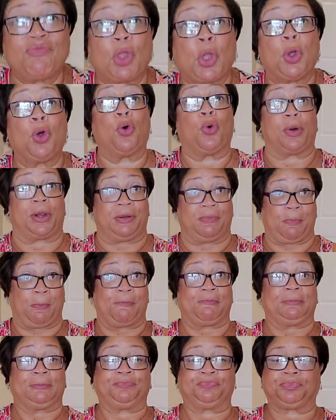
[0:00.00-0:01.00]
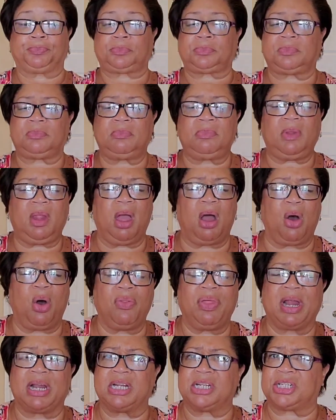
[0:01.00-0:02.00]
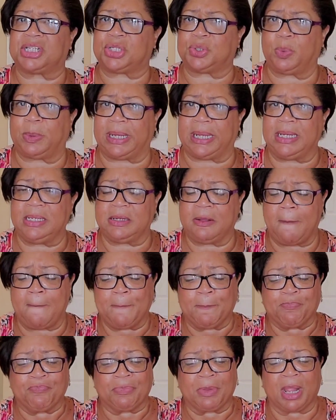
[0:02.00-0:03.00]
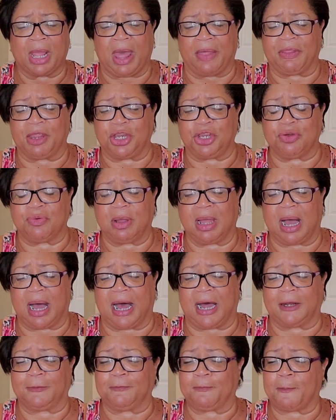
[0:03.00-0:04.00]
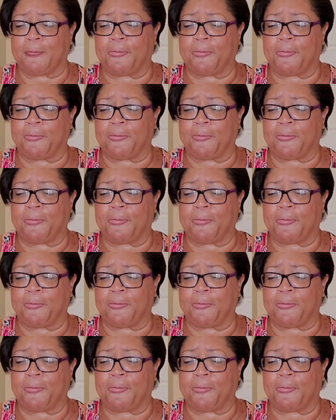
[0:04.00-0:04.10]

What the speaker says: corn. Oh, that is sweet. And then you got